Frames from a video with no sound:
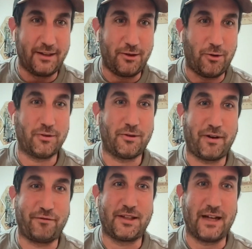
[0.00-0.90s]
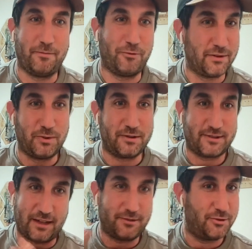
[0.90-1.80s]
for like a new order every time.
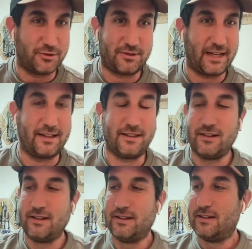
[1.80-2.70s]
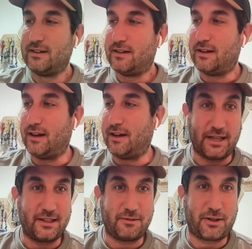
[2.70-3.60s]
When SaaS, you just get it.
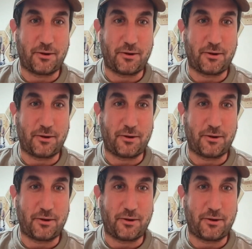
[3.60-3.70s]
We